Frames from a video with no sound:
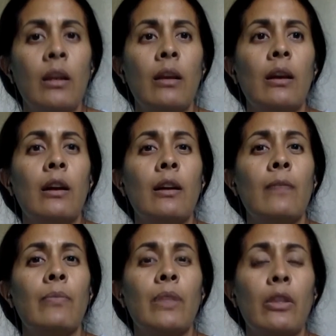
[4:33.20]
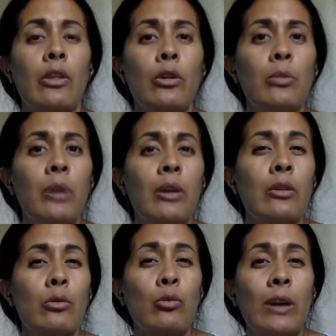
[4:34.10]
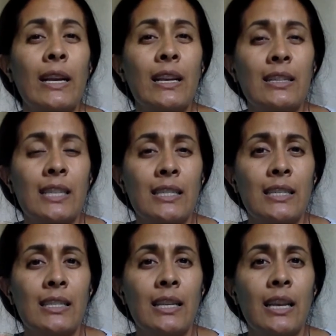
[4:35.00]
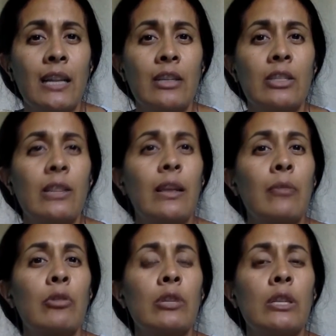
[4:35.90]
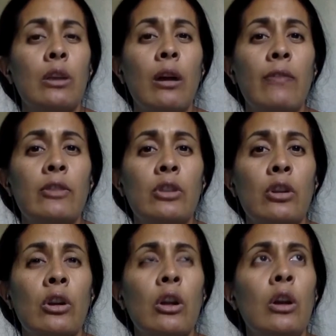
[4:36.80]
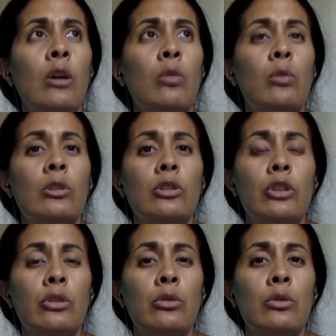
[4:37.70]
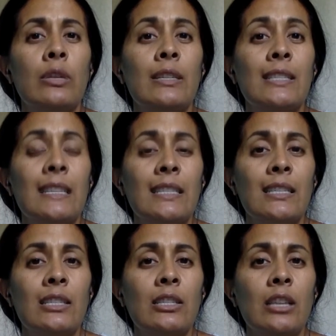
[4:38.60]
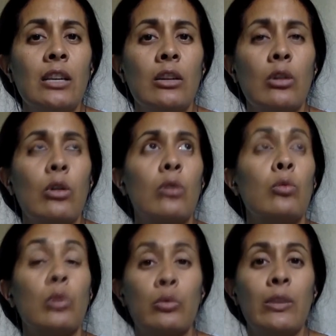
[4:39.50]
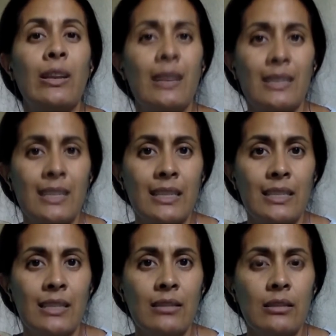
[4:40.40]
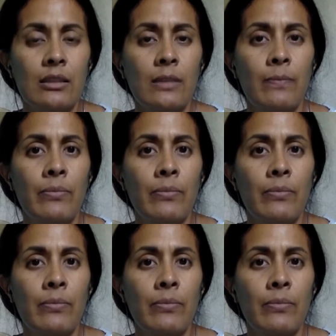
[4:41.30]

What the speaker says: The third part, writing a sentence in English, the immigration officer will choose a sentence, or will read a sentence